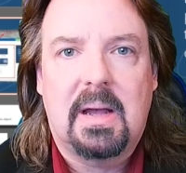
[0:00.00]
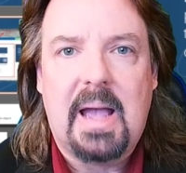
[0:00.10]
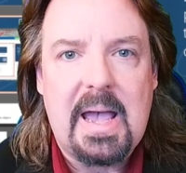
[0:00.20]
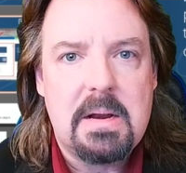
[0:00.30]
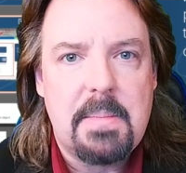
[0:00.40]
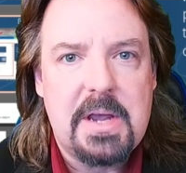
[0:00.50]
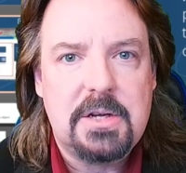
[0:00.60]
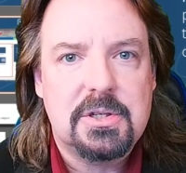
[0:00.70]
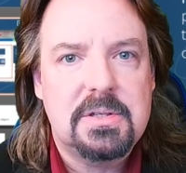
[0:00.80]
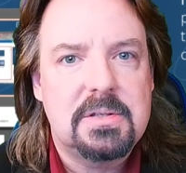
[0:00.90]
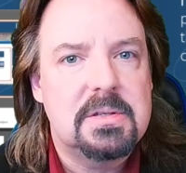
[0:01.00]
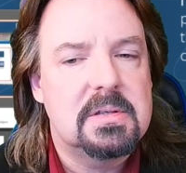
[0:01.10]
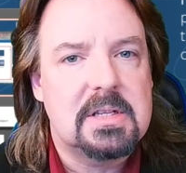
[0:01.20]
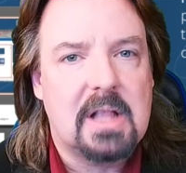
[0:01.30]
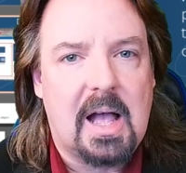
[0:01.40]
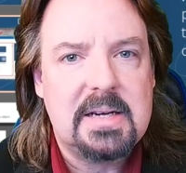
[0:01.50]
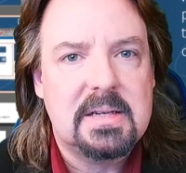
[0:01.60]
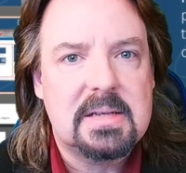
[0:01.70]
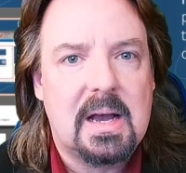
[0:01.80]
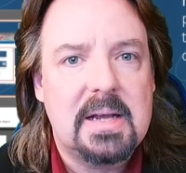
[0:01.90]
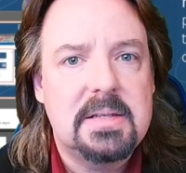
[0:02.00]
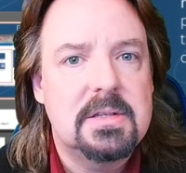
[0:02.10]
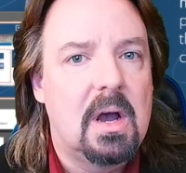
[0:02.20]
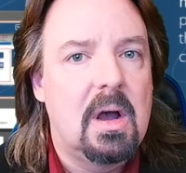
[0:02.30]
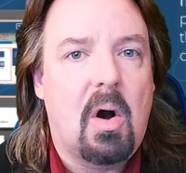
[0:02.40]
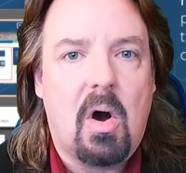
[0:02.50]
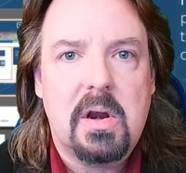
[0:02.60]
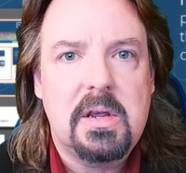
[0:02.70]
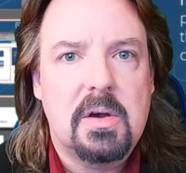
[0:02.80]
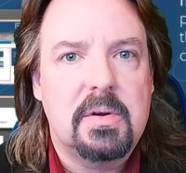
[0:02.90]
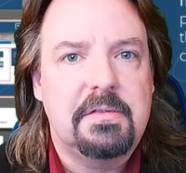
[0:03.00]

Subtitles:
Animations, slide designs, audio and